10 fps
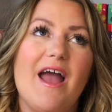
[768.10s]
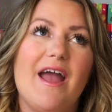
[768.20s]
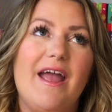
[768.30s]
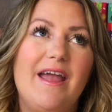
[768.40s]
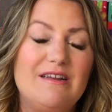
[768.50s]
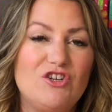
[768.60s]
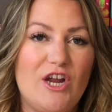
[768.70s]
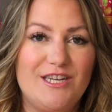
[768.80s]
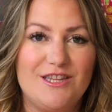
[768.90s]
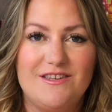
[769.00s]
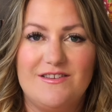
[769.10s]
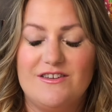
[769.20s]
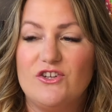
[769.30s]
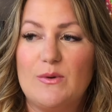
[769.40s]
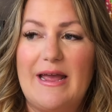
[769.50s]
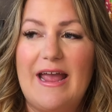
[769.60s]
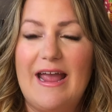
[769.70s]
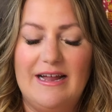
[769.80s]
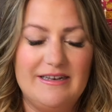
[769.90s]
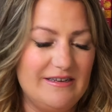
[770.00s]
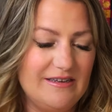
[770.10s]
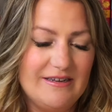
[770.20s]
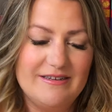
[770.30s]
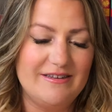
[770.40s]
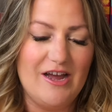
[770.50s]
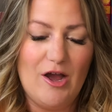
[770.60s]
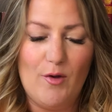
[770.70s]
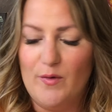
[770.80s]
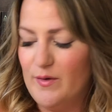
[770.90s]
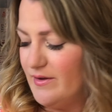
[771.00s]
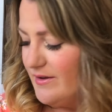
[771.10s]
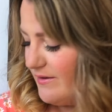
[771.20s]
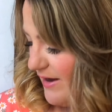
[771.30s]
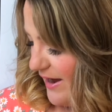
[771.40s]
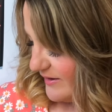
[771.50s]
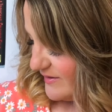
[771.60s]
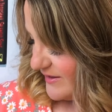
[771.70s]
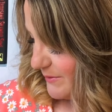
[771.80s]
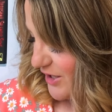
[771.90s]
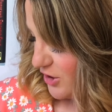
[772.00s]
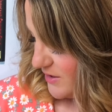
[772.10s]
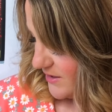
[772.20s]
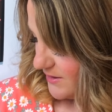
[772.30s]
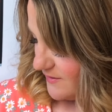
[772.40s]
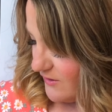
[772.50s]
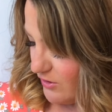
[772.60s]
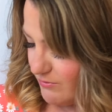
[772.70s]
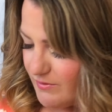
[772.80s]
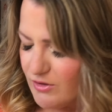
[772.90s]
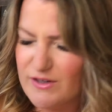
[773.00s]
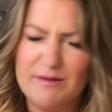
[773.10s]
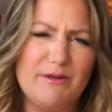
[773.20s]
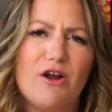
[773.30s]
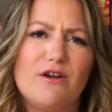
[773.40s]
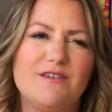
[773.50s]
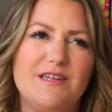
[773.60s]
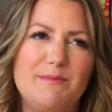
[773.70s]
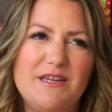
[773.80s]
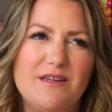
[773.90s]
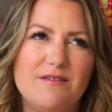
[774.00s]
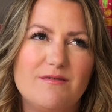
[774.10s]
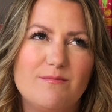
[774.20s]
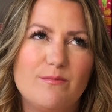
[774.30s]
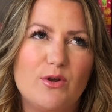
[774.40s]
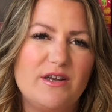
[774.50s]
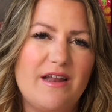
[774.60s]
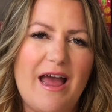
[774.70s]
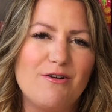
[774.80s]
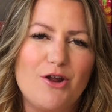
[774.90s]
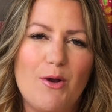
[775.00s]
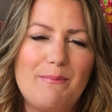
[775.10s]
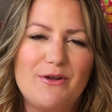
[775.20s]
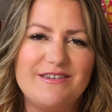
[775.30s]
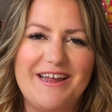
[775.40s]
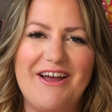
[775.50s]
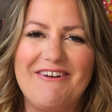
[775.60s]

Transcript: and tried to listen to it, and no, I TBR'd it, so, or TBR'd, TBD. I don't know, I put it down.